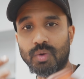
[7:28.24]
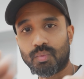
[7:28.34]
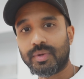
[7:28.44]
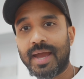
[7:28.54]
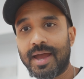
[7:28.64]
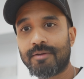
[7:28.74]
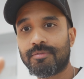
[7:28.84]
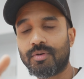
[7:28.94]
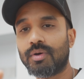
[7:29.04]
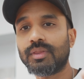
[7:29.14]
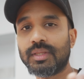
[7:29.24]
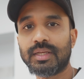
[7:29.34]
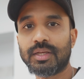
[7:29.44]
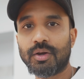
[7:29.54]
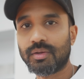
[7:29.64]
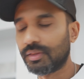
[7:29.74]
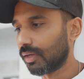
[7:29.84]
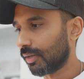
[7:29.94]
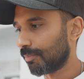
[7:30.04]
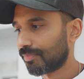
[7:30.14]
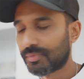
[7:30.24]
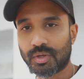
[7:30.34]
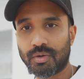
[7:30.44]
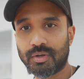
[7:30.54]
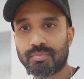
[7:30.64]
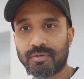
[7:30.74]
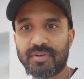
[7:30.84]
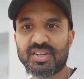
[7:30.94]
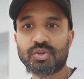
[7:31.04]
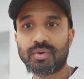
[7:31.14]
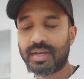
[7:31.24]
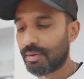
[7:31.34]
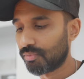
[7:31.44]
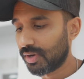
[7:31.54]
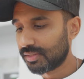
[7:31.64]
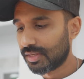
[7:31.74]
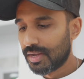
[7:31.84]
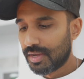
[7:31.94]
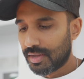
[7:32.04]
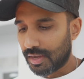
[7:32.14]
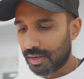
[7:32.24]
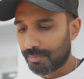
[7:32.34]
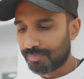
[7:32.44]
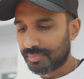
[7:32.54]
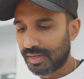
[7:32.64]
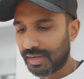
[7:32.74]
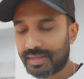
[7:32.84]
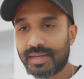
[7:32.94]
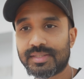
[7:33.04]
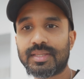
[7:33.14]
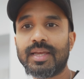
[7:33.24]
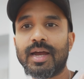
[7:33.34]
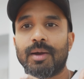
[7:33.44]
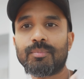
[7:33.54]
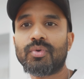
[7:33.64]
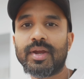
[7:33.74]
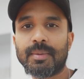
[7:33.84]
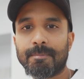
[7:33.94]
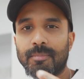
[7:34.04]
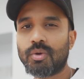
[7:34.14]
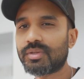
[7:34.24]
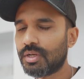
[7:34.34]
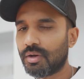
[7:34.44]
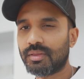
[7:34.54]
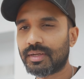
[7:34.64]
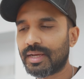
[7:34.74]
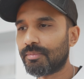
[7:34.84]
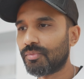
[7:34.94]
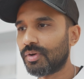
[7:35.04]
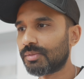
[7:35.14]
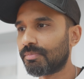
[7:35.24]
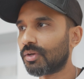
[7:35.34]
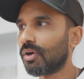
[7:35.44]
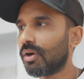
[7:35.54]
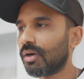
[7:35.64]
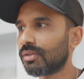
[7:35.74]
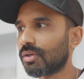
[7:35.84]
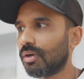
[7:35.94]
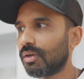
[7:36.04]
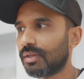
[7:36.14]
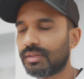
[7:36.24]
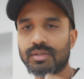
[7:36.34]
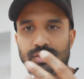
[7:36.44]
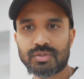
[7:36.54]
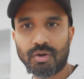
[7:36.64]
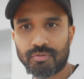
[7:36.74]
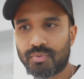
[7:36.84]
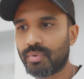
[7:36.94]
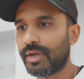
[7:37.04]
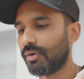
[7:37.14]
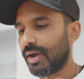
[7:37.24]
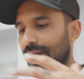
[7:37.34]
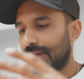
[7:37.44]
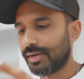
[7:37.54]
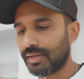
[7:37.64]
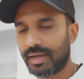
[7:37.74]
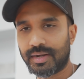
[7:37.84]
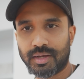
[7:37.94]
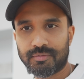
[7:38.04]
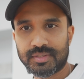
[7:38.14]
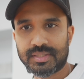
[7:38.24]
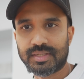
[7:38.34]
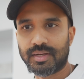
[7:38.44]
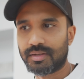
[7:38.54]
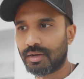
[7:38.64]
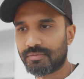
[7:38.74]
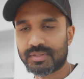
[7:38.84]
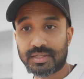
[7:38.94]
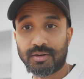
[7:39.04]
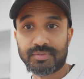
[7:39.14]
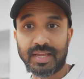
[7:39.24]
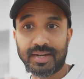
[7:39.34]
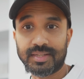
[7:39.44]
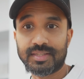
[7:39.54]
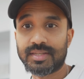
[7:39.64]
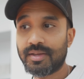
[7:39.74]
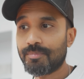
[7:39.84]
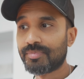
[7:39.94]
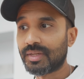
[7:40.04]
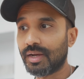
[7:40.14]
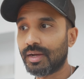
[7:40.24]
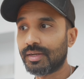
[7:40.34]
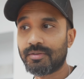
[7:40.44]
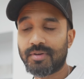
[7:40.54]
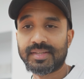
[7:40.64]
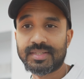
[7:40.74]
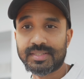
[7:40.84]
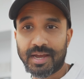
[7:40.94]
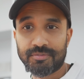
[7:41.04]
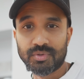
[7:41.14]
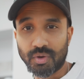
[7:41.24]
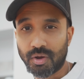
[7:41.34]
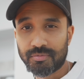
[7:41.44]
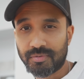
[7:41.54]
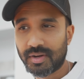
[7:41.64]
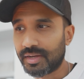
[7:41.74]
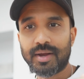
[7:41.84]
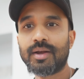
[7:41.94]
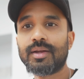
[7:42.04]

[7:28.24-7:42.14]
what we have on the professional cameras. I guess they're upgrading mostly on the cameras because the software and other stuff that these devices have to offer.